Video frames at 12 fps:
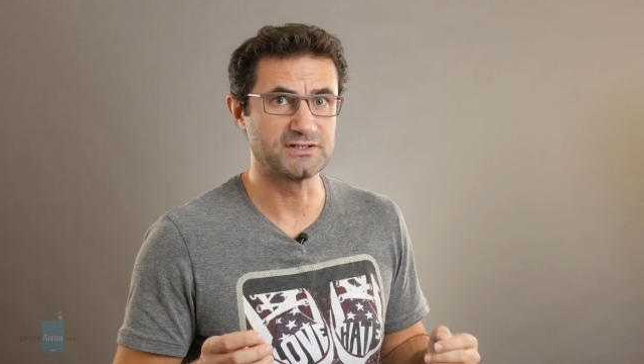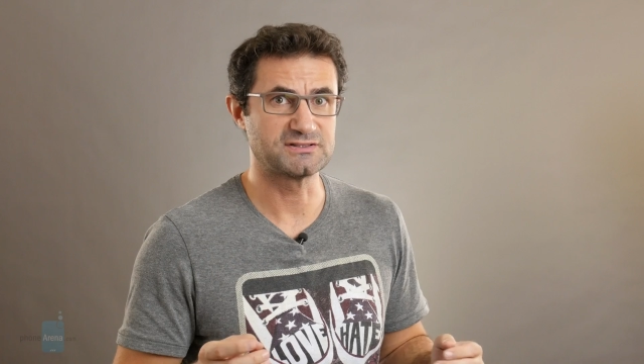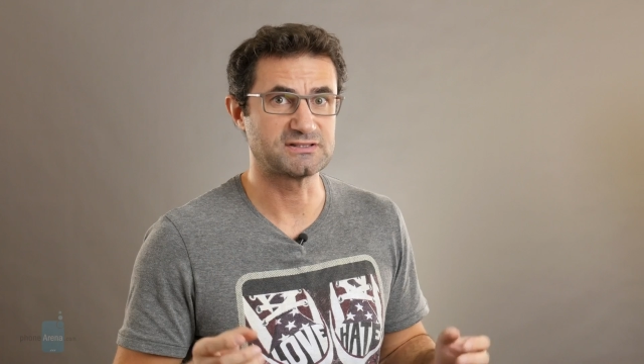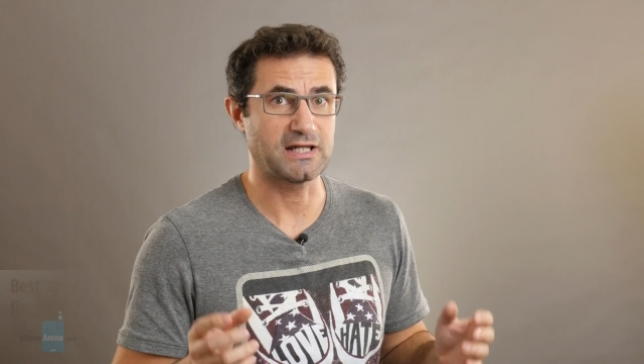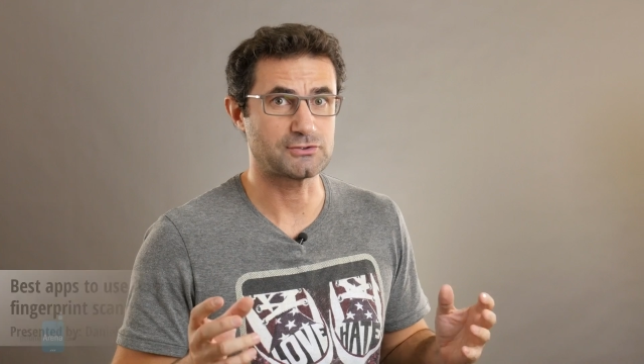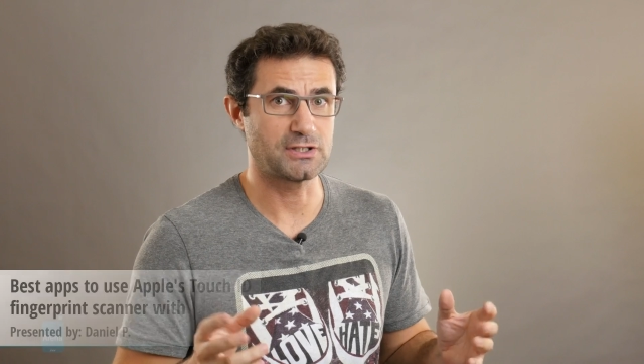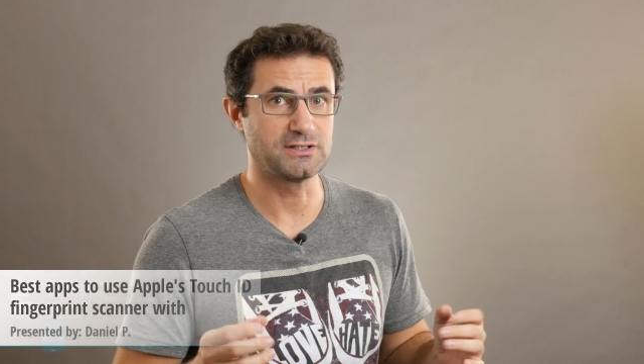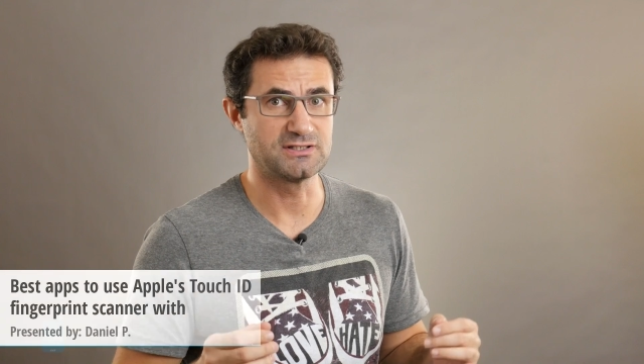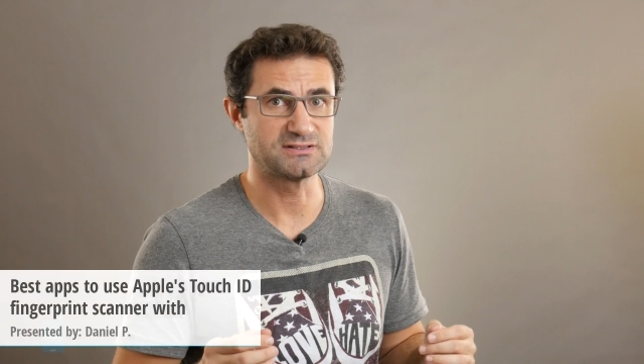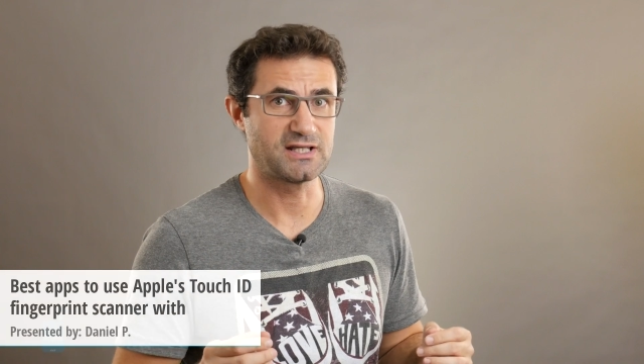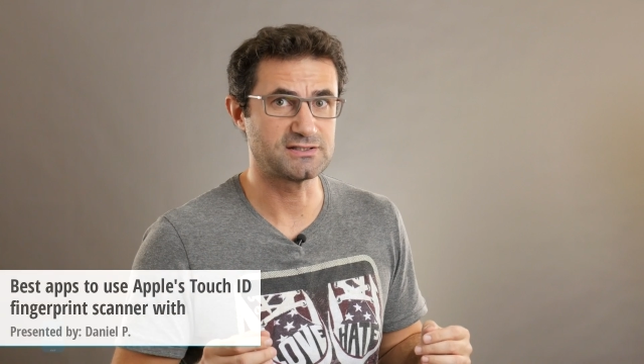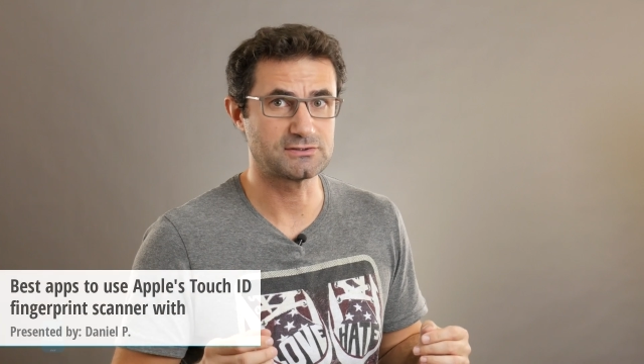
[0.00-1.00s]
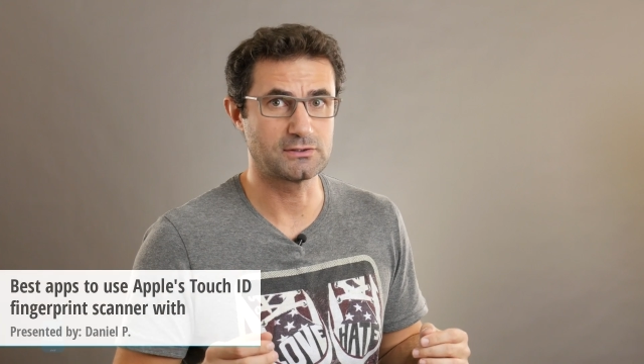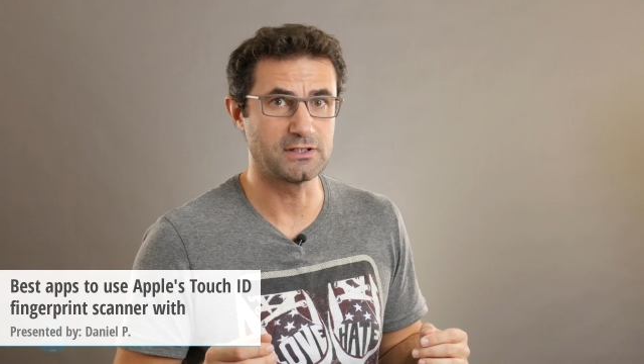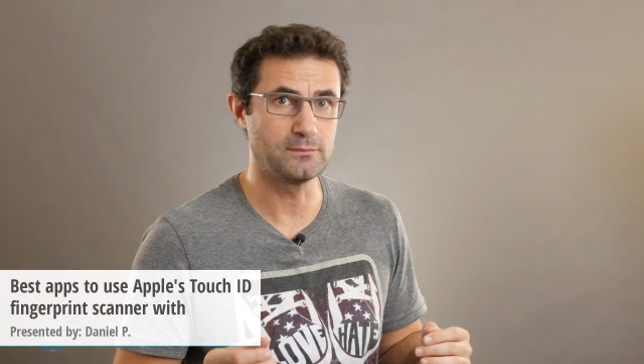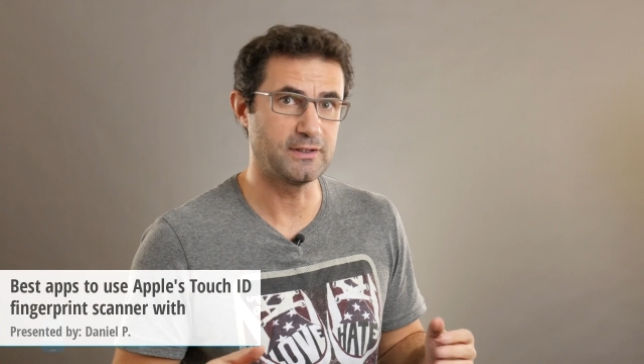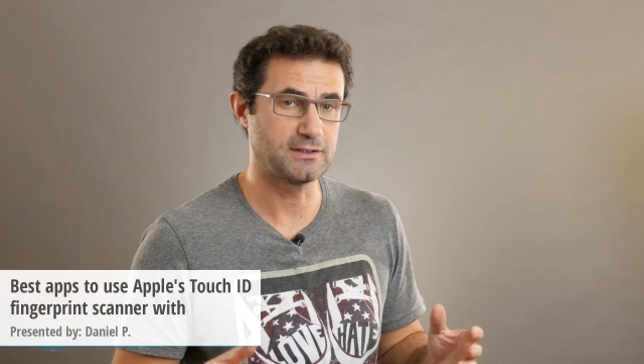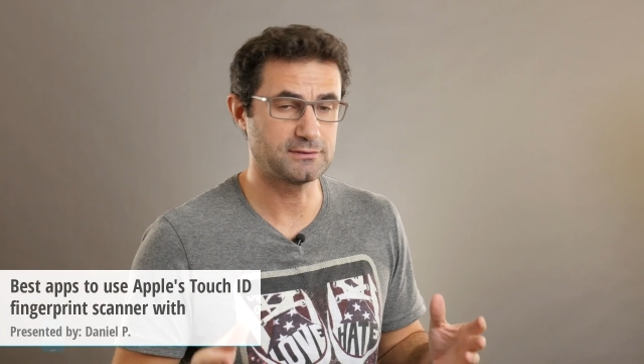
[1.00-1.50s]
its Touch I D sensor
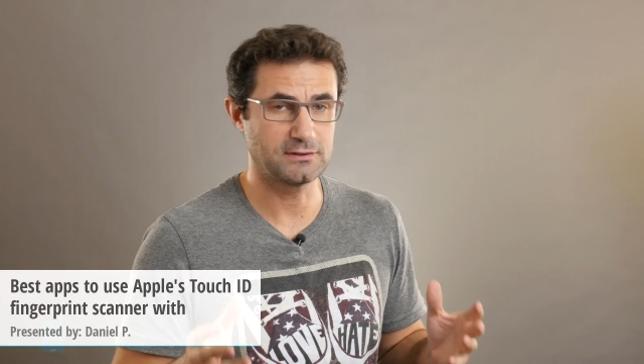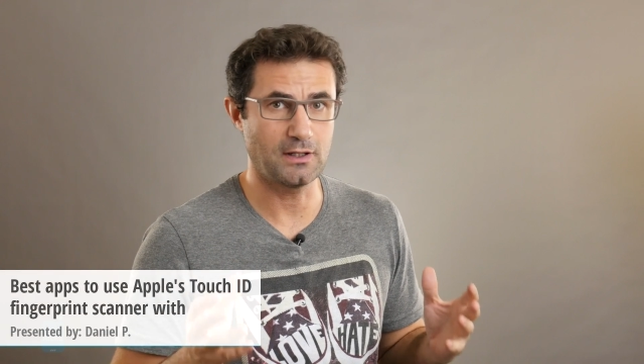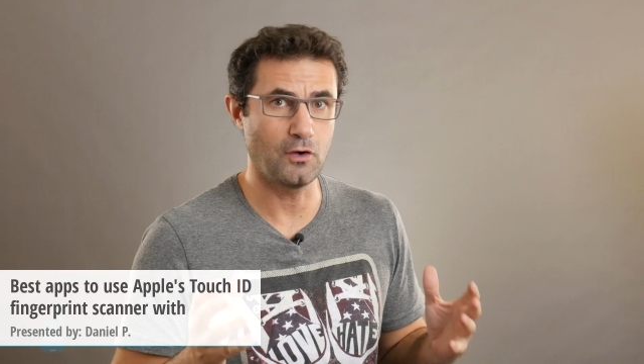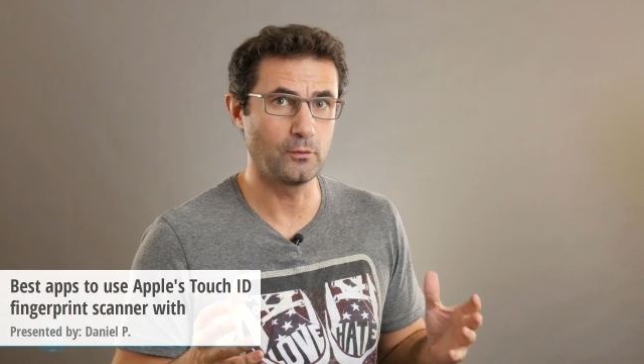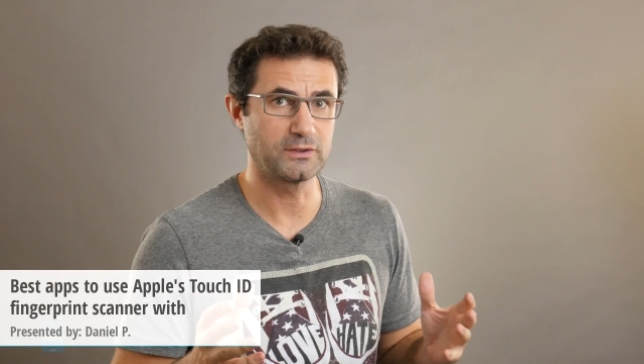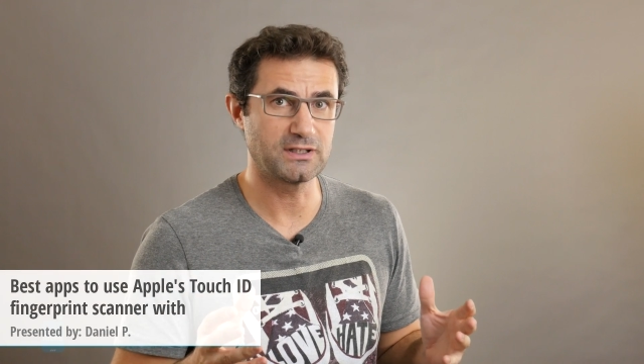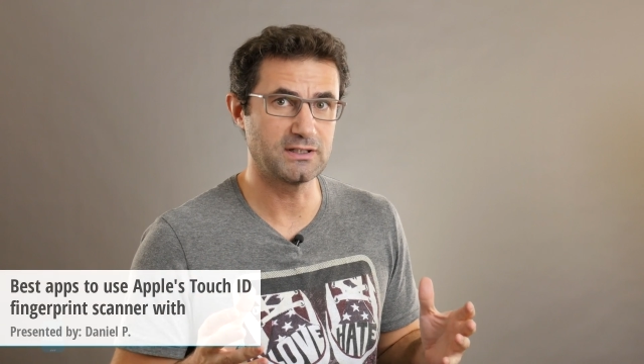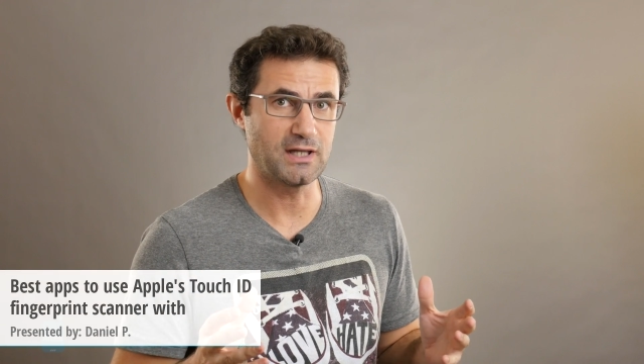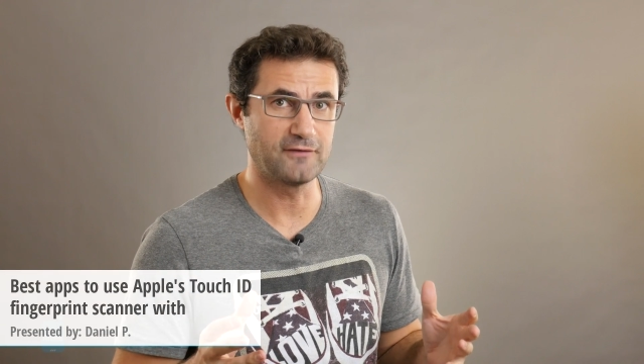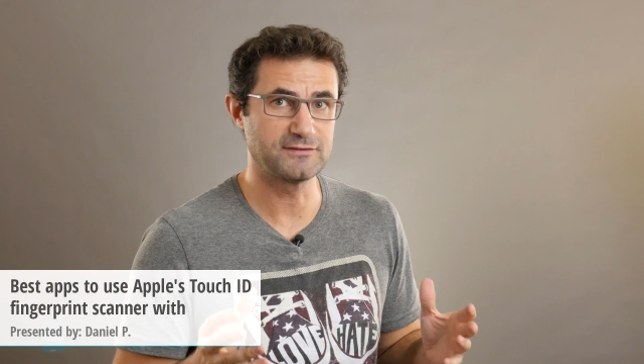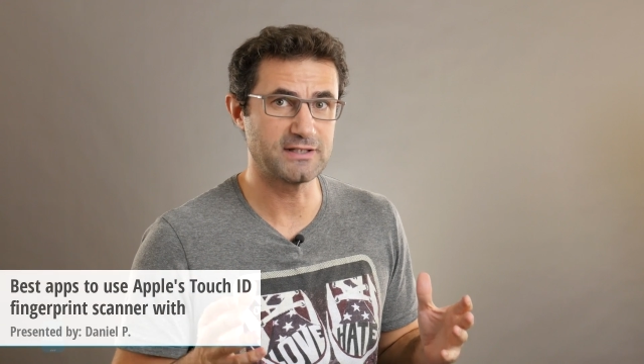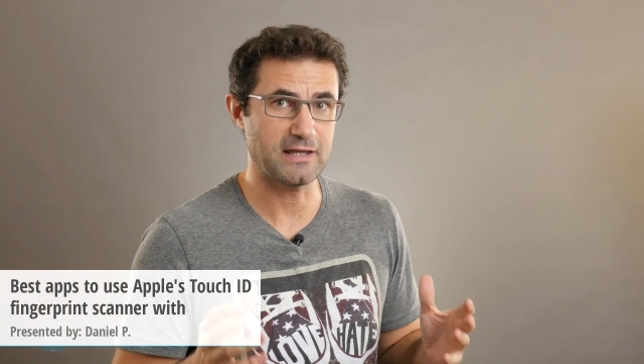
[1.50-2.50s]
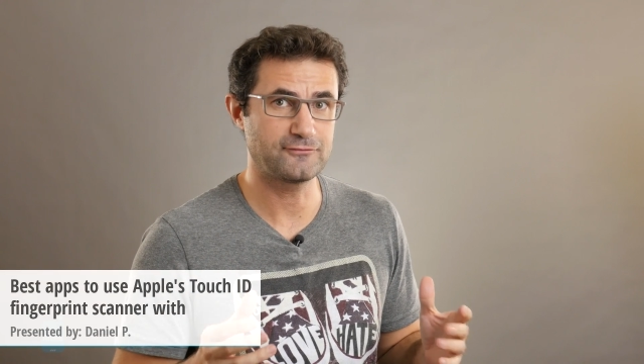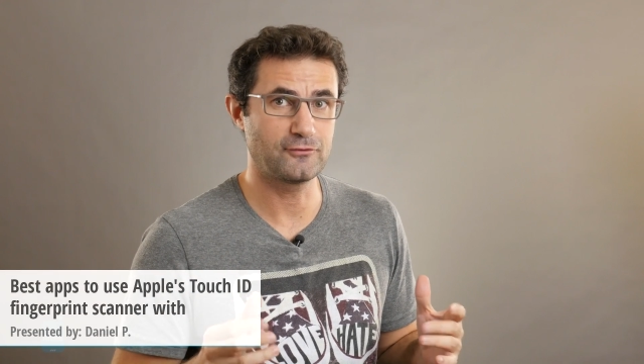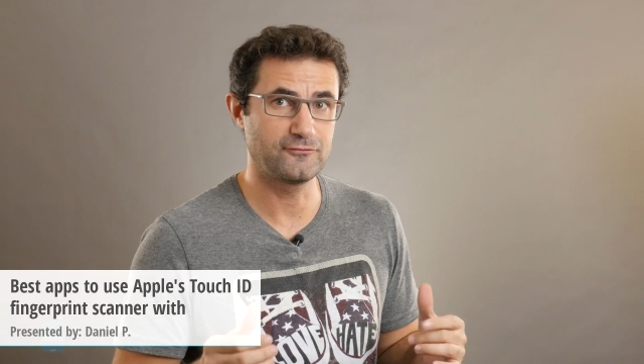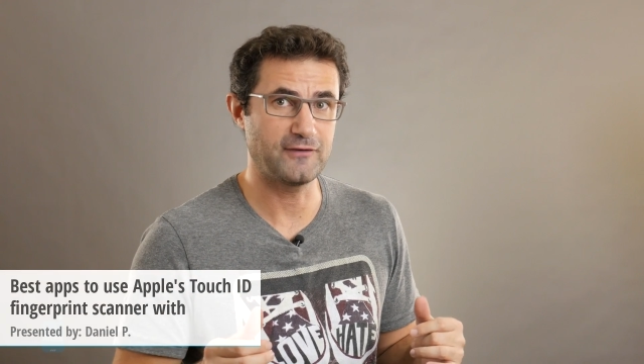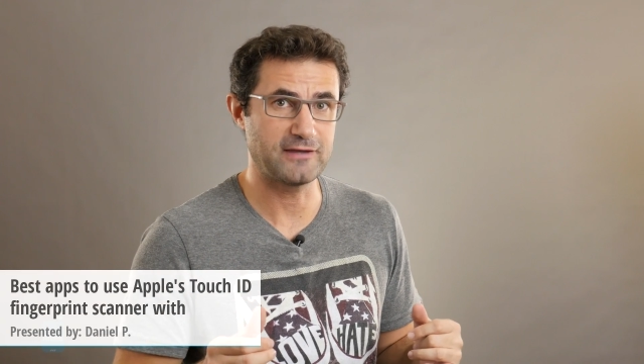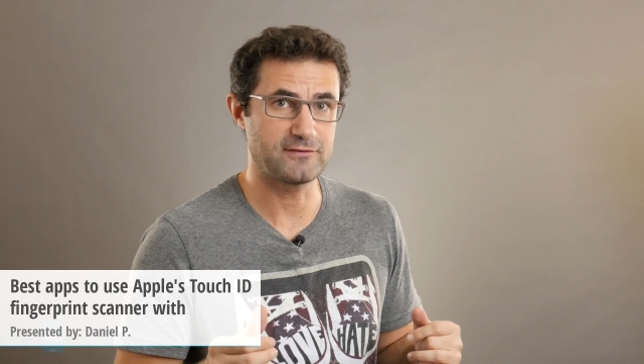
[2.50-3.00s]
embedded in the home key of the
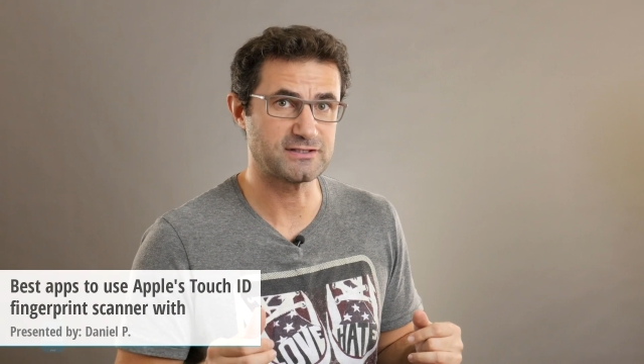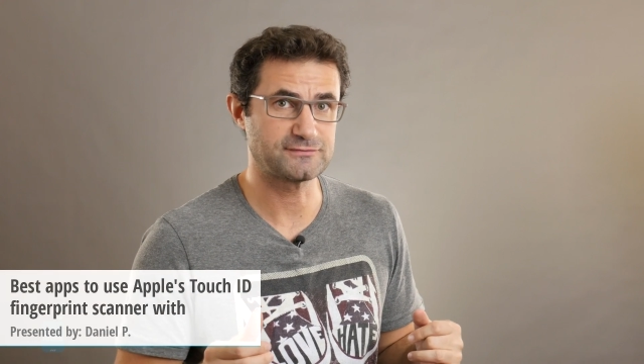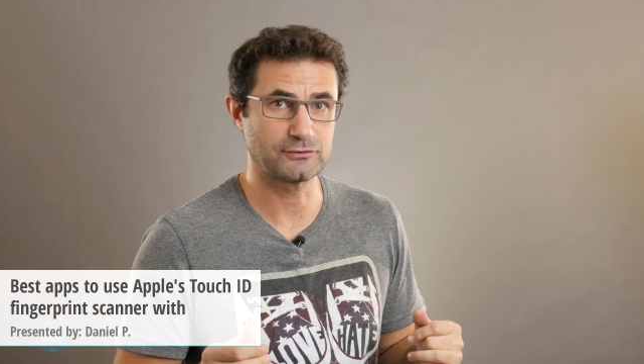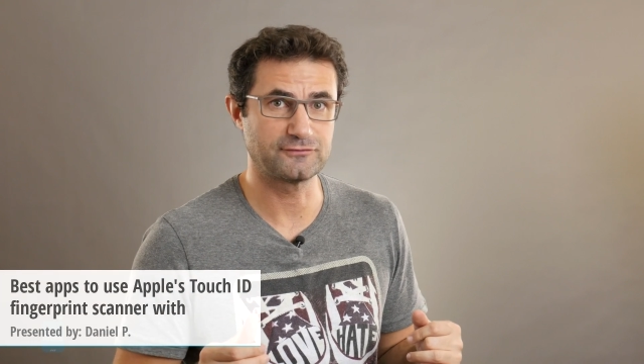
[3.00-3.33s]
iPhone five S for